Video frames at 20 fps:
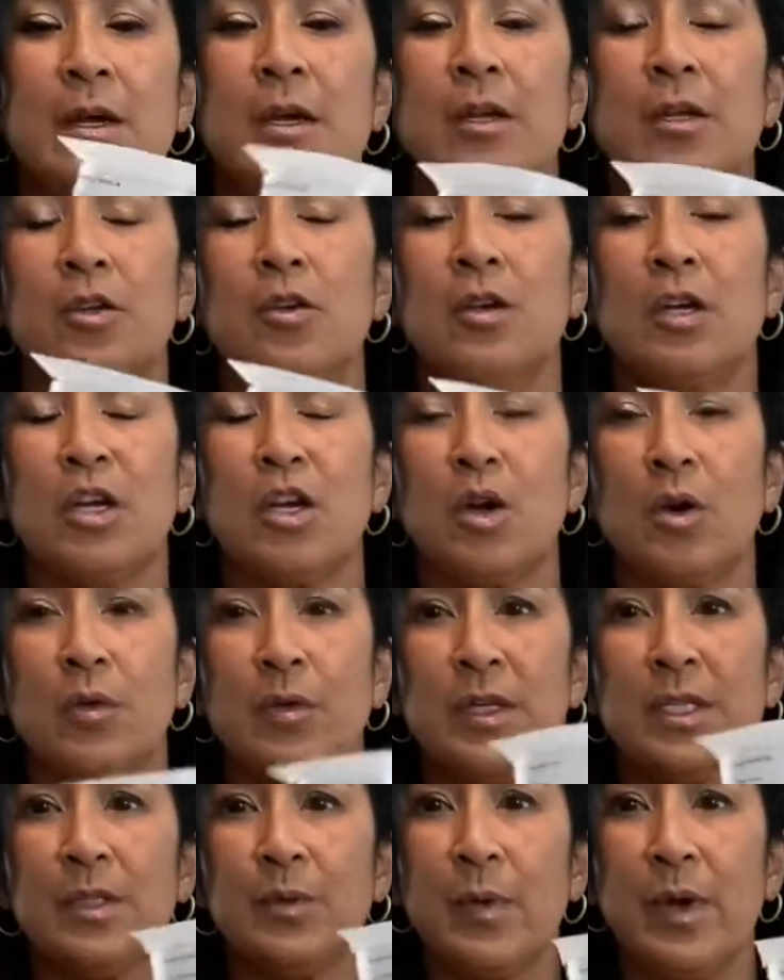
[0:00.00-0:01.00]
you can go
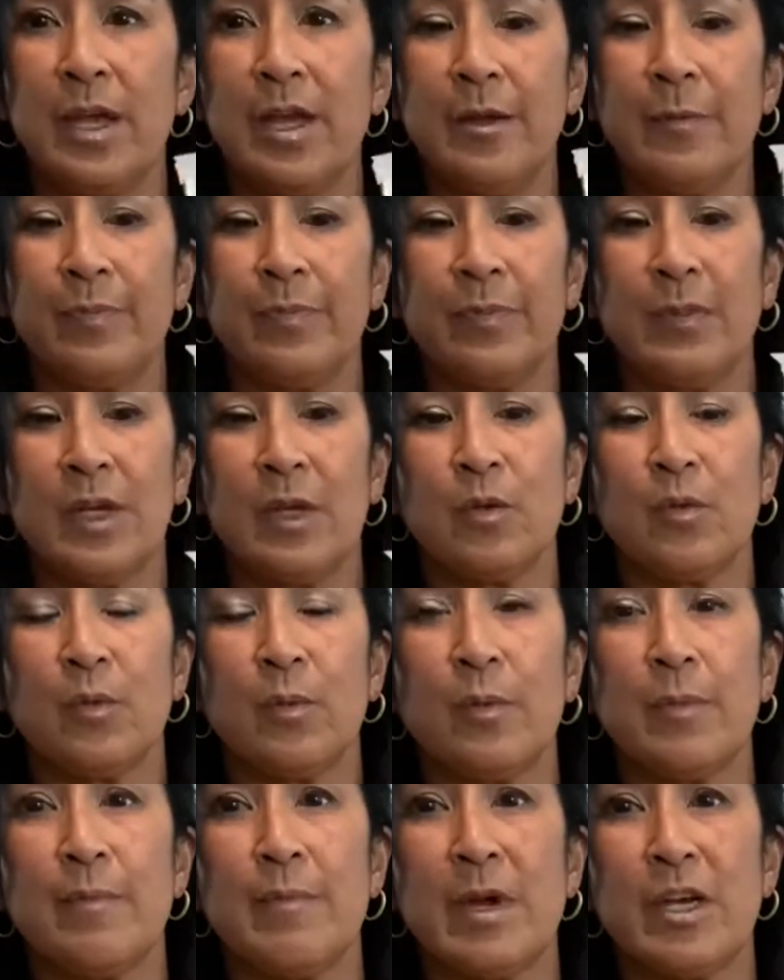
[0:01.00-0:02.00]
this way and
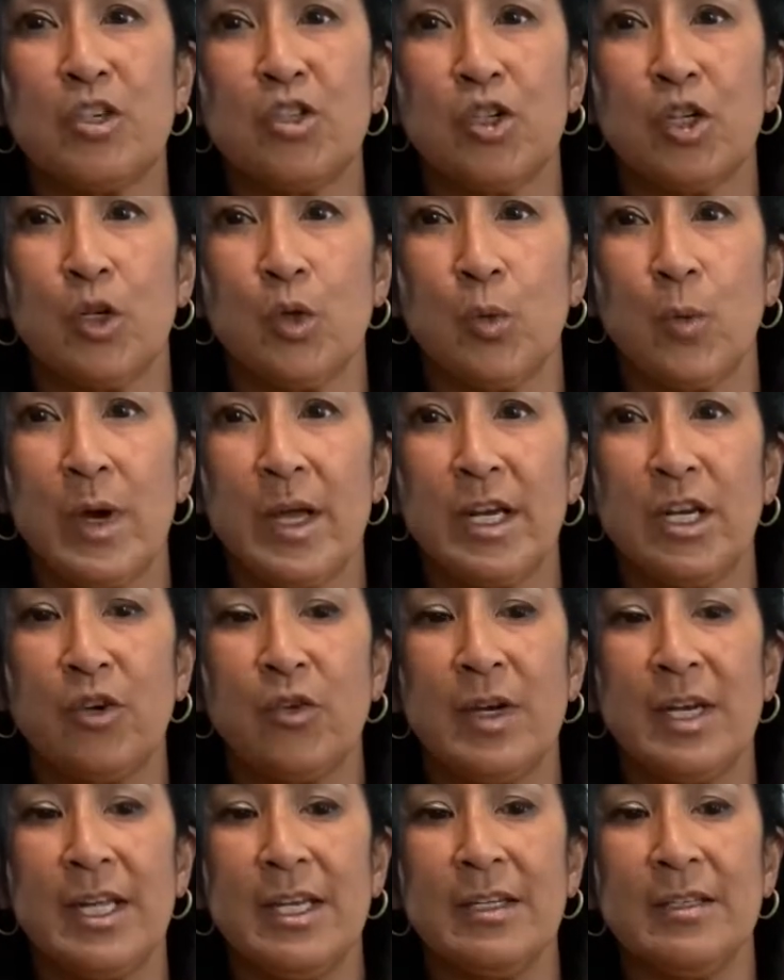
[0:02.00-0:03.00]
measure your wet
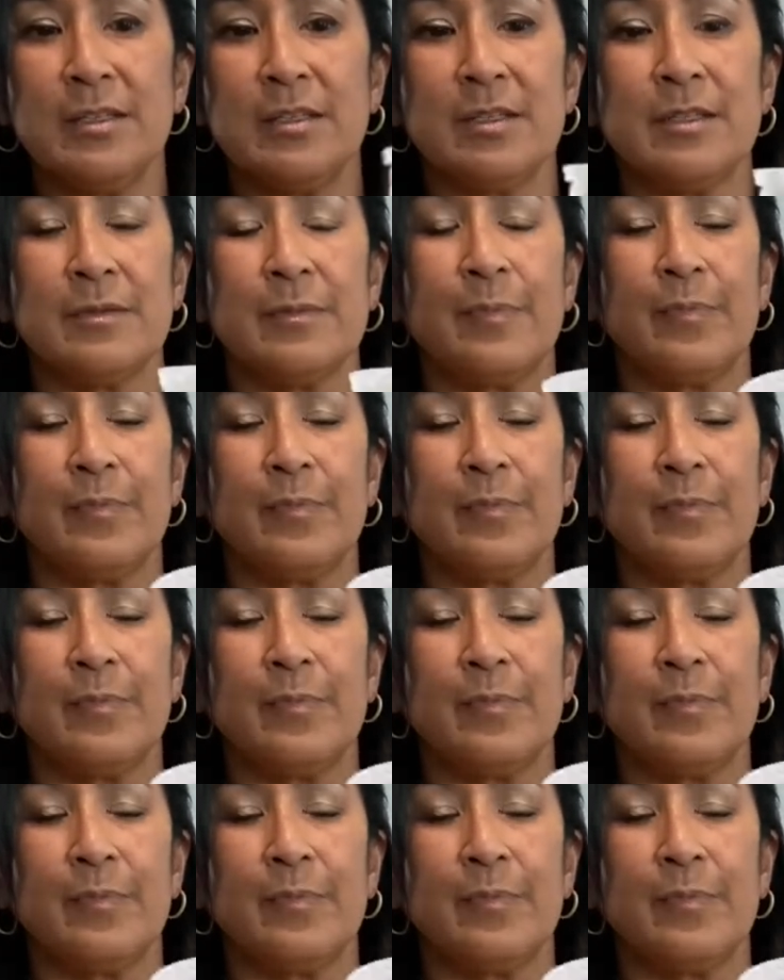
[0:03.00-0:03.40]
ingredients.